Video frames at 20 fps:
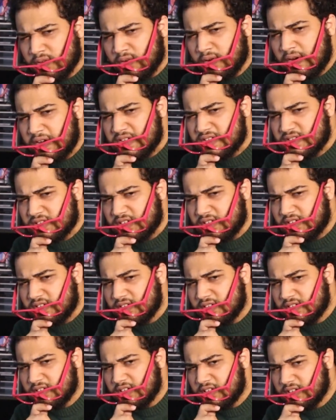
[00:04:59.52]
the question,
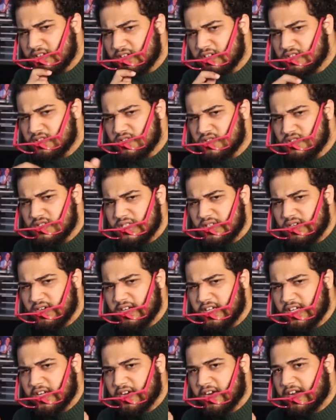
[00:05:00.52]
Because you see
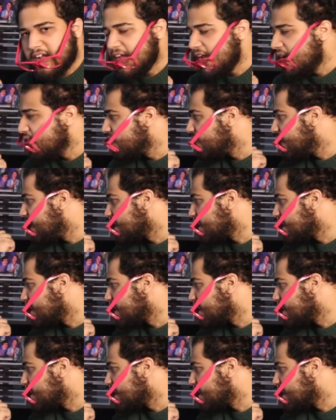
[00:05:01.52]
right here, I have an